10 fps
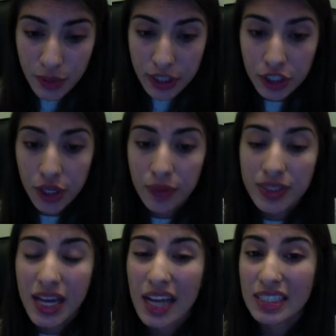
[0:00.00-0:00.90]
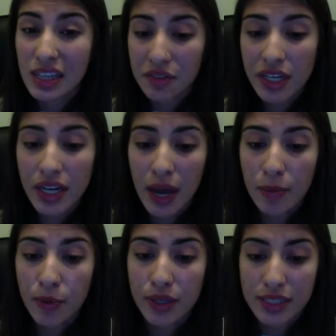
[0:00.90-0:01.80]
ratio was at
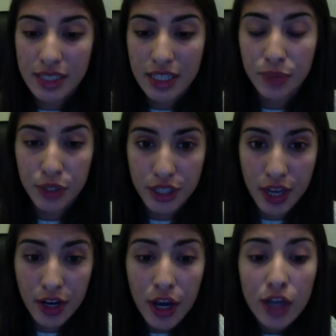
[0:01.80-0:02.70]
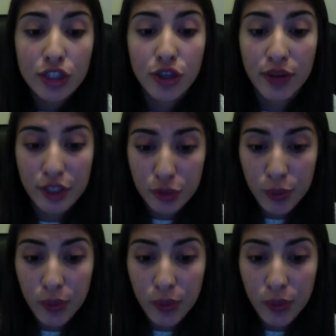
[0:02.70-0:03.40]
79.6%, showing a